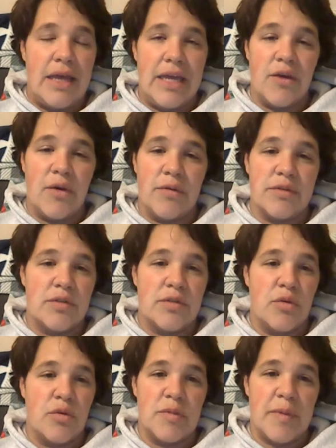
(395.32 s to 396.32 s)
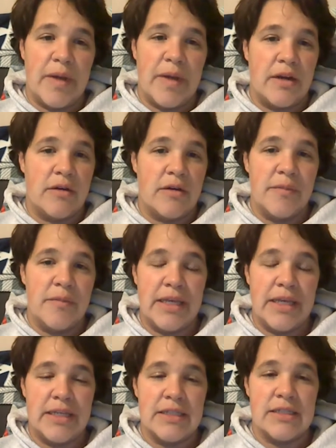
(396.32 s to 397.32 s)
it goes so much better
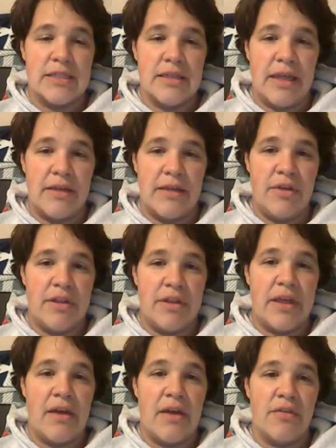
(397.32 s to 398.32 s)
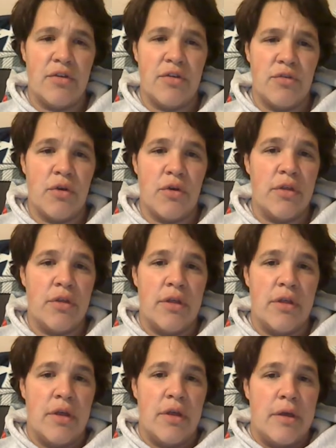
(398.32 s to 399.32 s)
because they feel they have control.
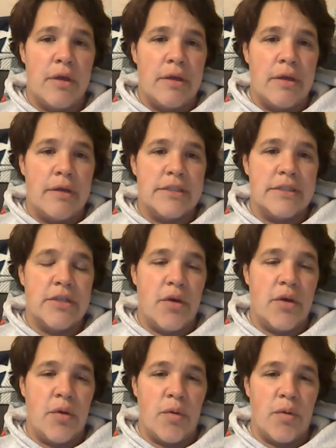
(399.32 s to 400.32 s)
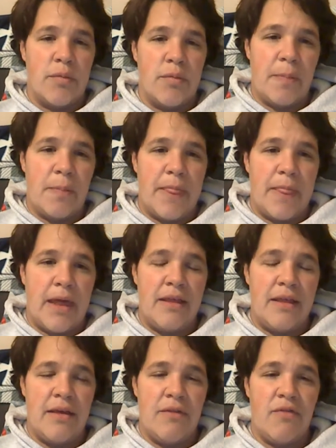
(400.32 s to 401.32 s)
So
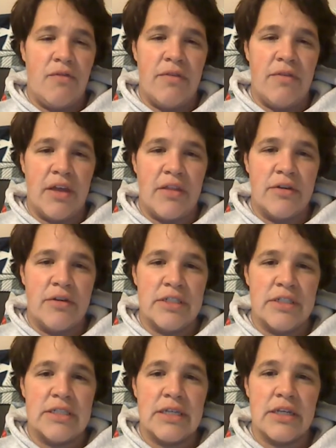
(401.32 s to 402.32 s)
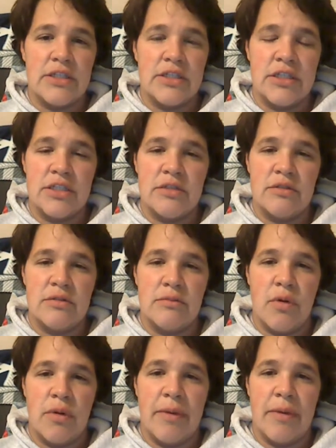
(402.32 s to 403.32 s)
I think involving others in discussion is
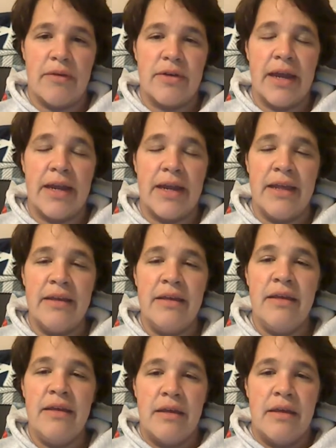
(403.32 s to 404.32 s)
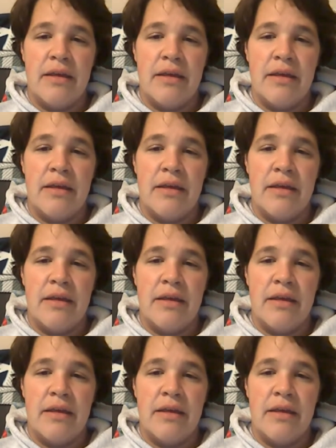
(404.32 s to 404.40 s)
more about guiding